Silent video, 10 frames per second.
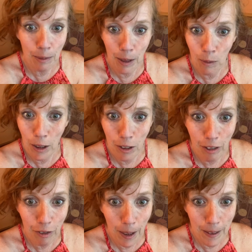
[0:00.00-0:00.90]
a
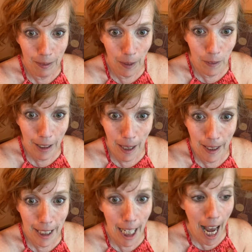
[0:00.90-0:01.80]
wonderful friend of Ethel
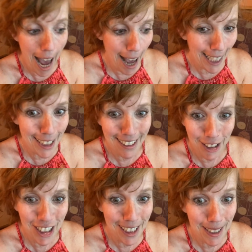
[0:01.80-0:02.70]
Kennedy, and
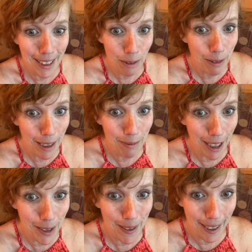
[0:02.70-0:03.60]
she just pretty
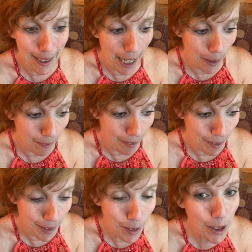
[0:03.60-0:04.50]
much like
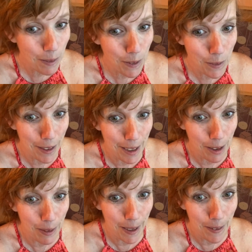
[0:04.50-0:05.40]
she was really
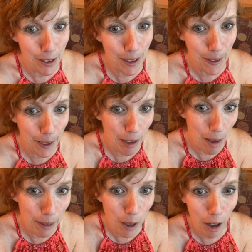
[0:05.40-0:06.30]
sweet. She like
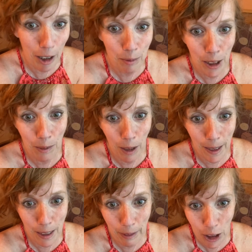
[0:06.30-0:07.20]
grabbed my arm. She
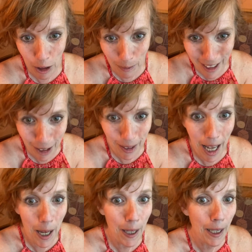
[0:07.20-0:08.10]
wanted to make sure I was
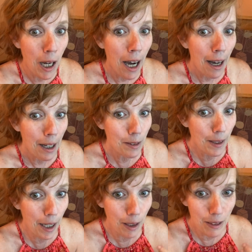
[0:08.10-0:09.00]
okay,
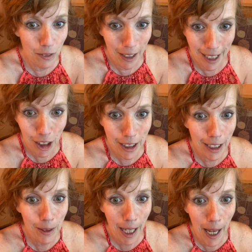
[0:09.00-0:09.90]
that I was
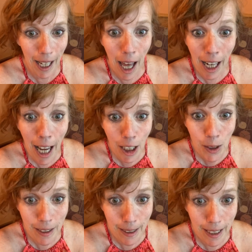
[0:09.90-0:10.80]
financially okay. And I
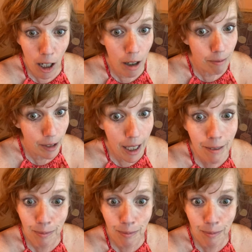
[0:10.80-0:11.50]
actually said, oh, yeah,